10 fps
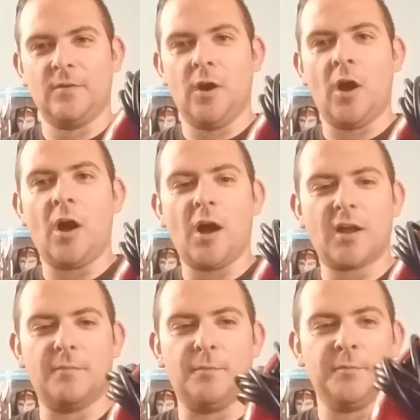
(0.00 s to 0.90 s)

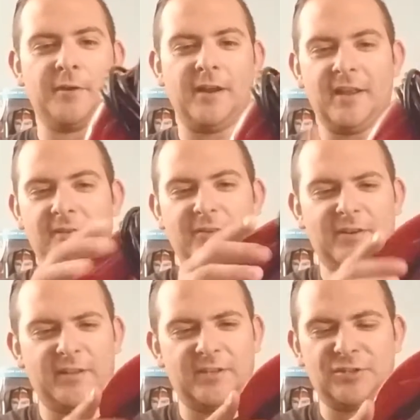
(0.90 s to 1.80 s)
hawk boomerang,
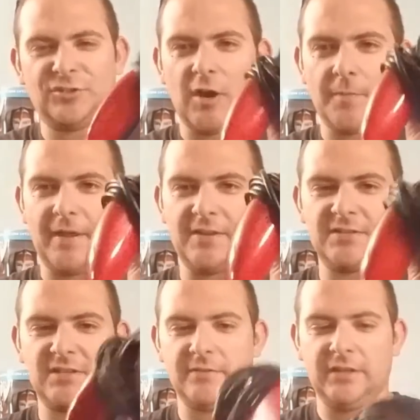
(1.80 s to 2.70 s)
very like sharp
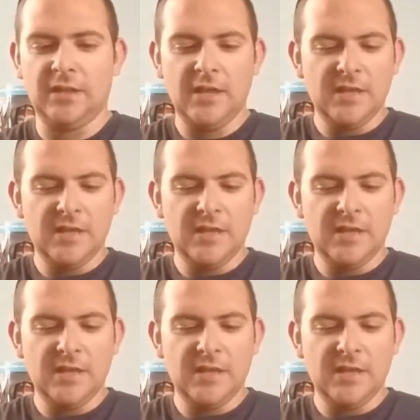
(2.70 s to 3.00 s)
edges and everything.